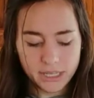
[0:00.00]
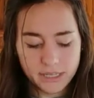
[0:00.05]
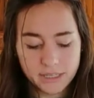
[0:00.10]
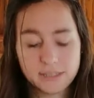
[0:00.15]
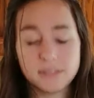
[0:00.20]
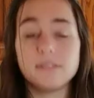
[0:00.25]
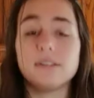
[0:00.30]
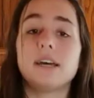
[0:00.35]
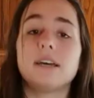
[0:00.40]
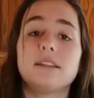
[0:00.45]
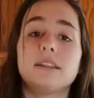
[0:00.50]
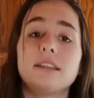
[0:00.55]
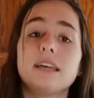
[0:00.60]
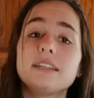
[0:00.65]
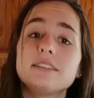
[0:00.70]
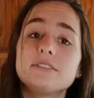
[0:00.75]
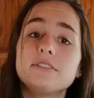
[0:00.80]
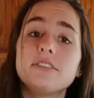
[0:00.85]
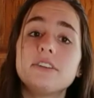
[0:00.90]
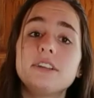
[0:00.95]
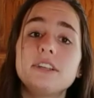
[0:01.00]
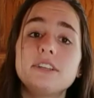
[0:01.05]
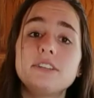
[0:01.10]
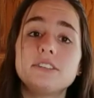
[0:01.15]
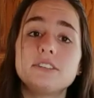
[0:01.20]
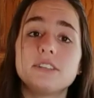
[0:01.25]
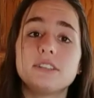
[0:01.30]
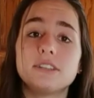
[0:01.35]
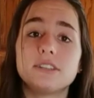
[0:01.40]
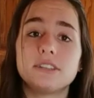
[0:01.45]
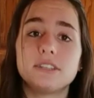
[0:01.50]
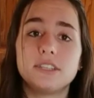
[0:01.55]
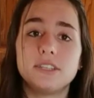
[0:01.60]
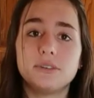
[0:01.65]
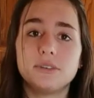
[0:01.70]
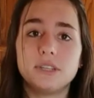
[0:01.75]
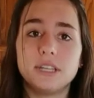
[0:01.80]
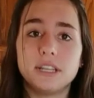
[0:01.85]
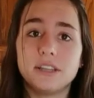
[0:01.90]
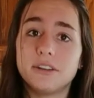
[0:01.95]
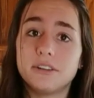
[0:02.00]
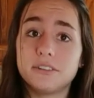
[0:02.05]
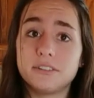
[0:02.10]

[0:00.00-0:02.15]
So now that that's finished, you can either